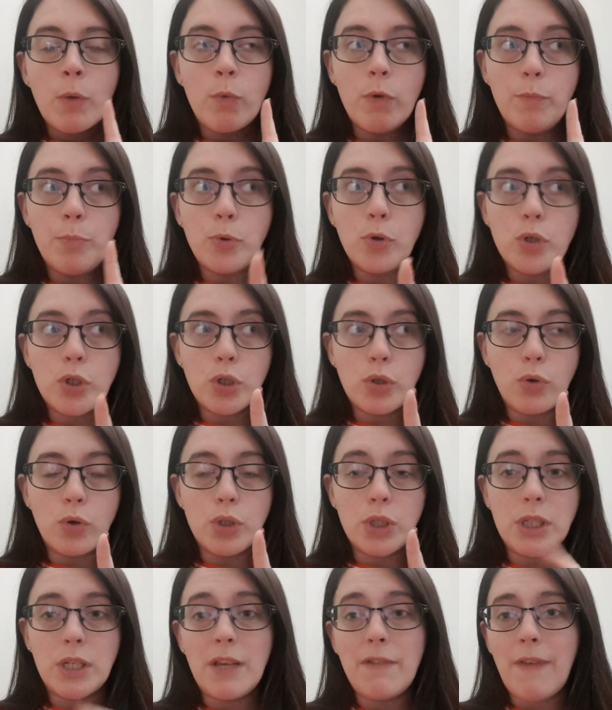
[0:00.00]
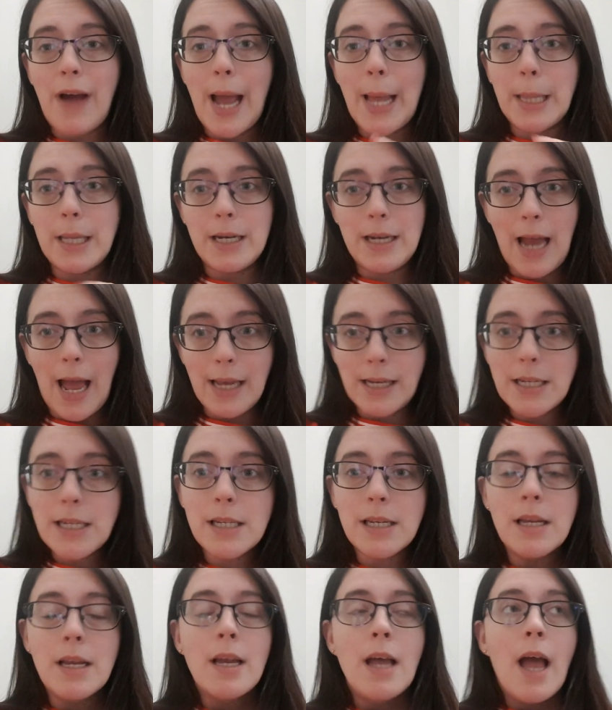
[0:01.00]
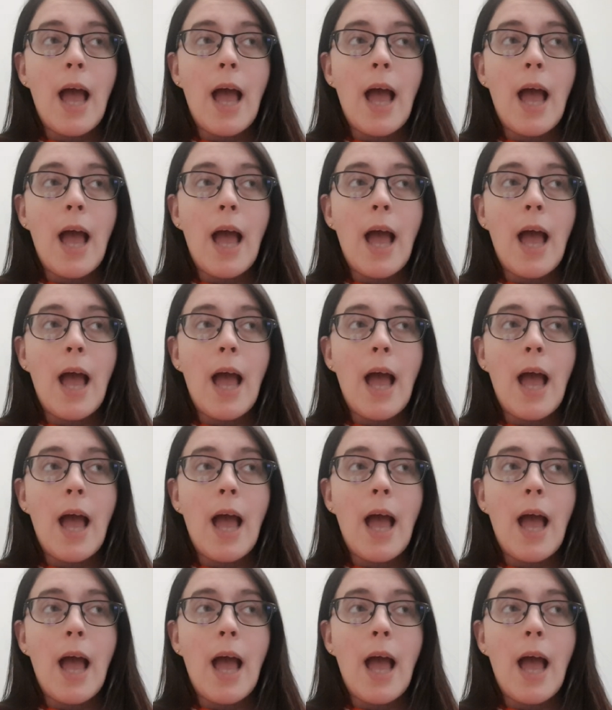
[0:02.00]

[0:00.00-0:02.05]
We've booked to go and see Violent Night,